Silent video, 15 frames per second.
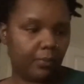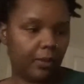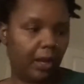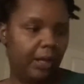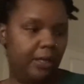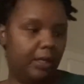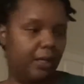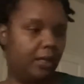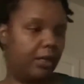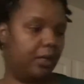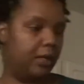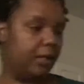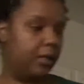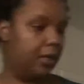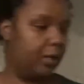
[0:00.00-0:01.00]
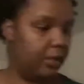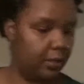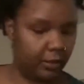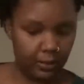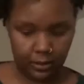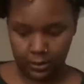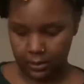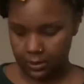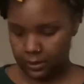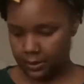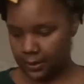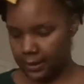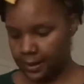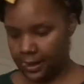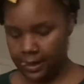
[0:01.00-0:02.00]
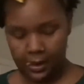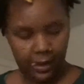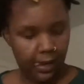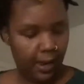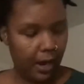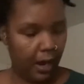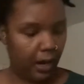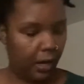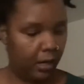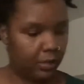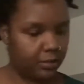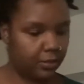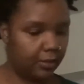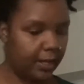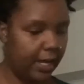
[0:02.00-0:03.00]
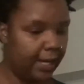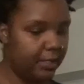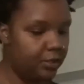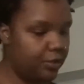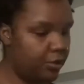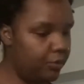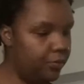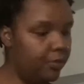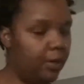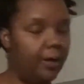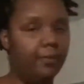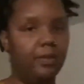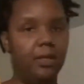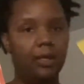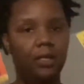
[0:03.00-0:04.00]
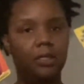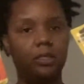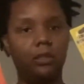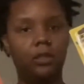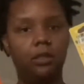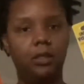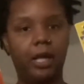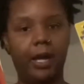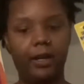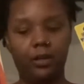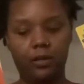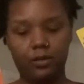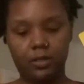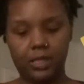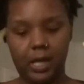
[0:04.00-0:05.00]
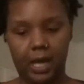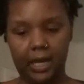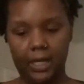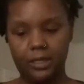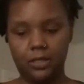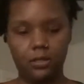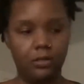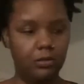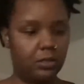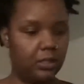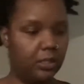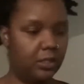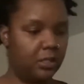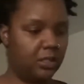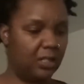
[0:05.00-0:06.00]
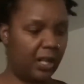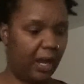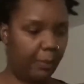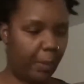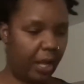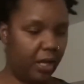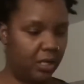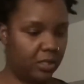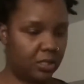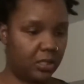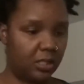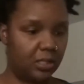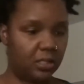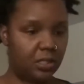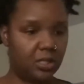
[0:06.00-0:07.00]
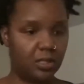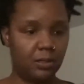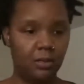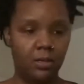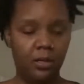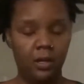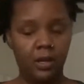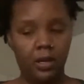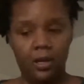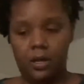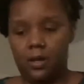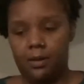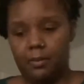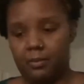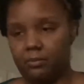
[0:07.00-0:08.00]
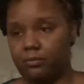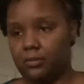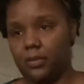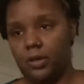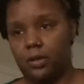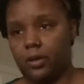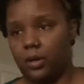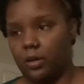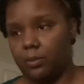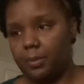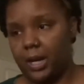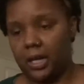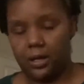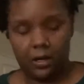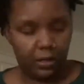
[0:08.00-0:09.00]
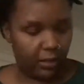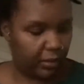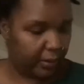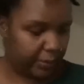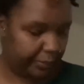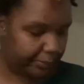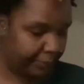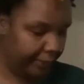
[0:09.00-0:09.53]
And then I also got two of these little lighters. I like to use these to light my incense, you know, my, um,